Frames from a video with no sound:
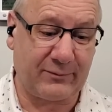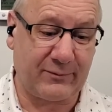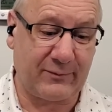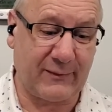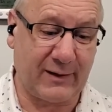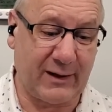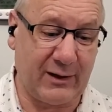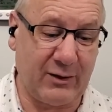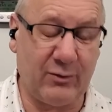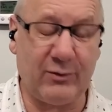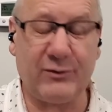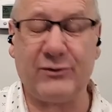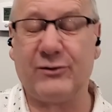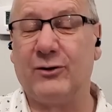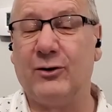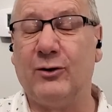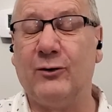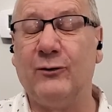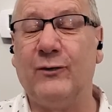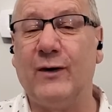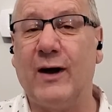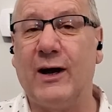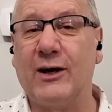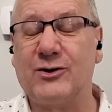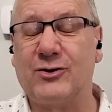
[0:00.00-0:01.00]
I know it's an
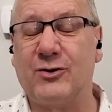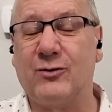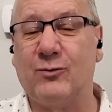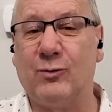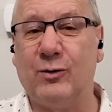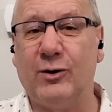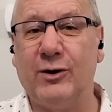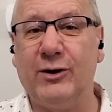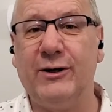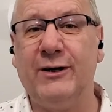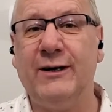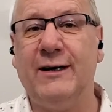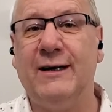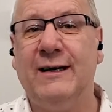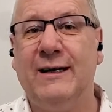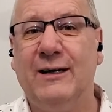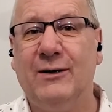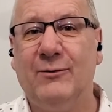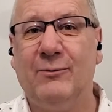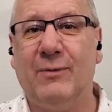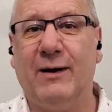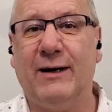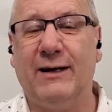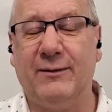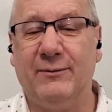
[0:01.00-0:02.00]
old-fashioned word,
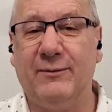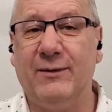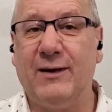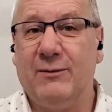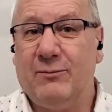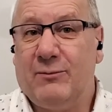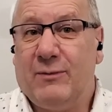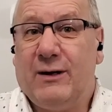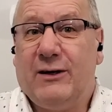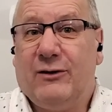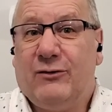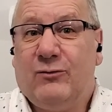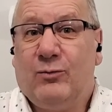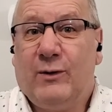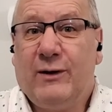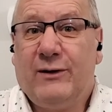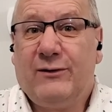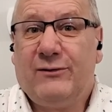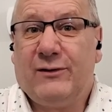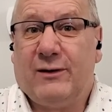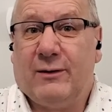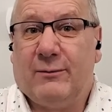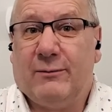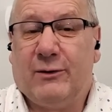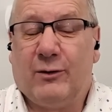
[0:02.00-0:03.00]
but it means
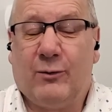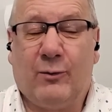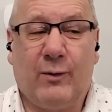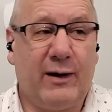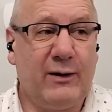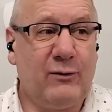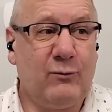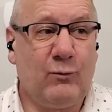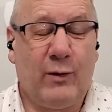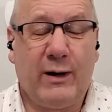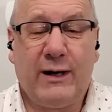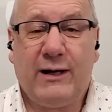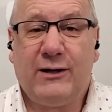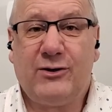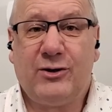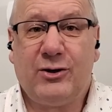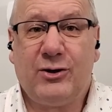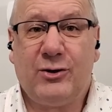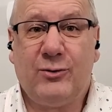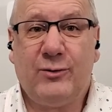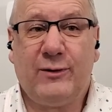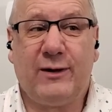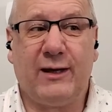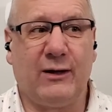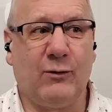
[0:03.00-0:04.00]
wisdom, the right way to
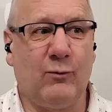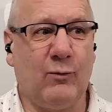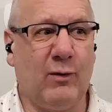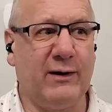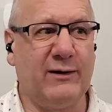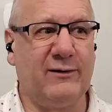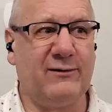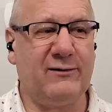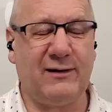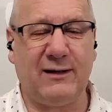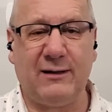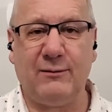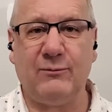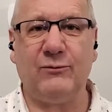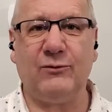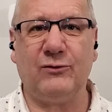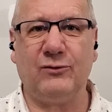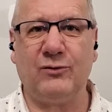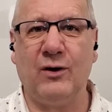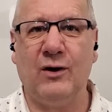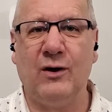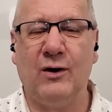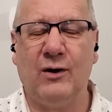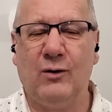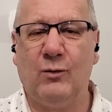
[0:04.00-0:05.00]
do things, what seems
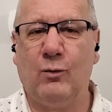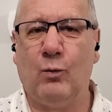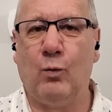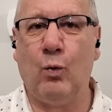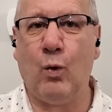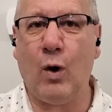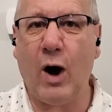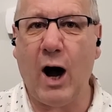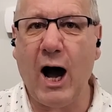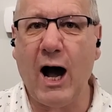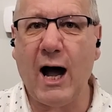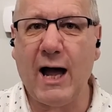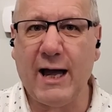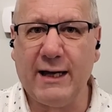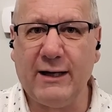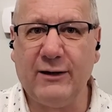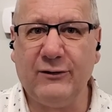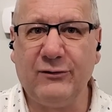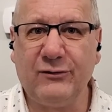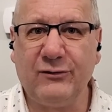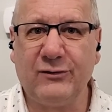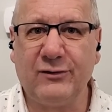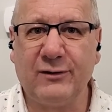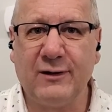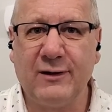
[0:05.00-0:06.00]

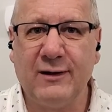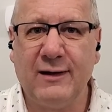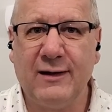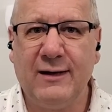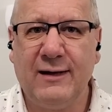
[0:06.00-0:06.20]
wise.